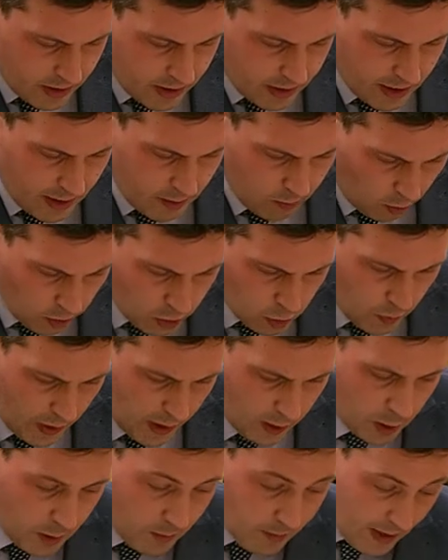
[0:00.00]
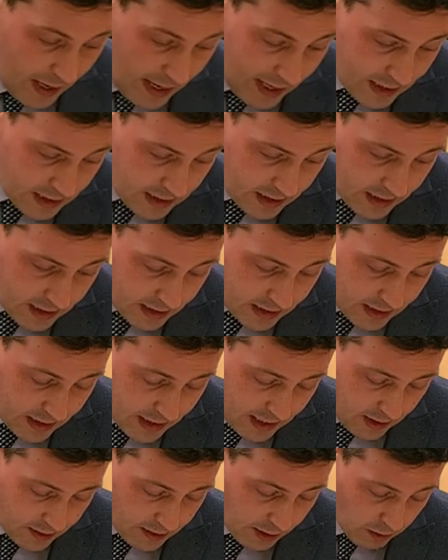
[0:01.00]
that it was welcome, as
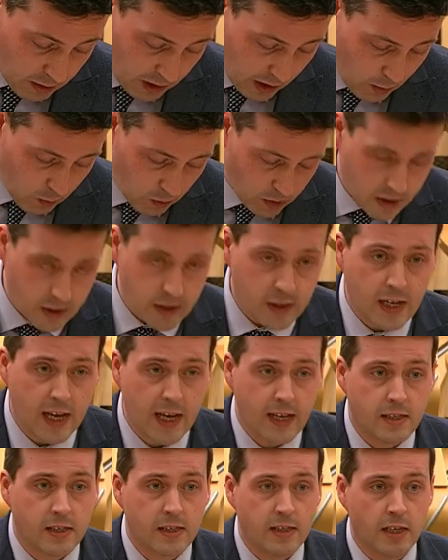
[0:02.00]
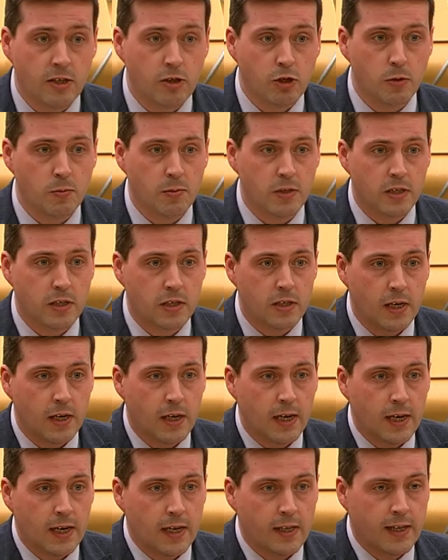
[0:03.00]
it undoubtedly was, that Texas Instruments
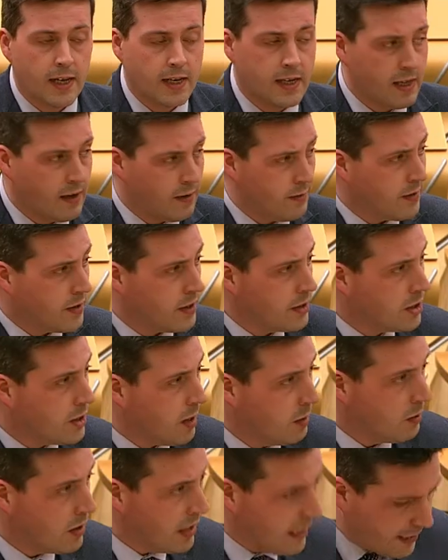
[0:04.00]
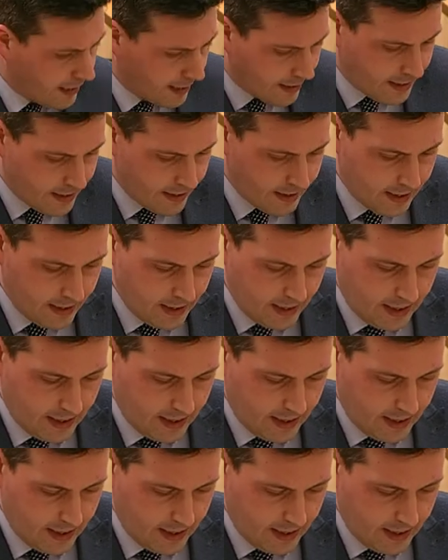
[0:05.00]
did give us some lead-in